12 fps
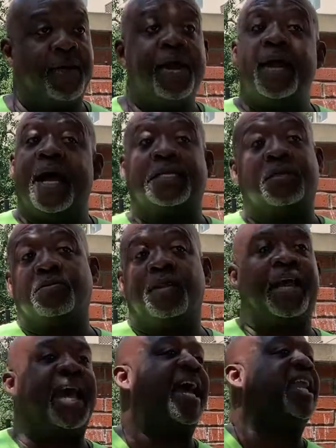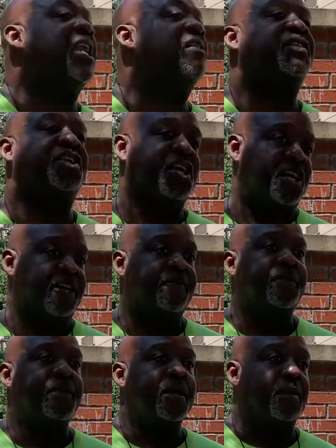Mm That's the only thing I ain't never
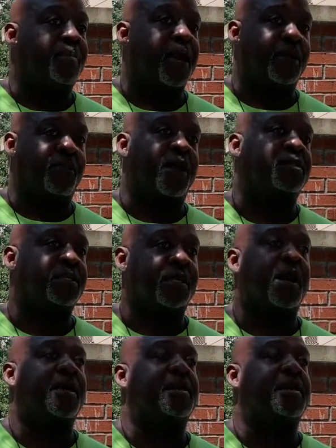done by the grace of God,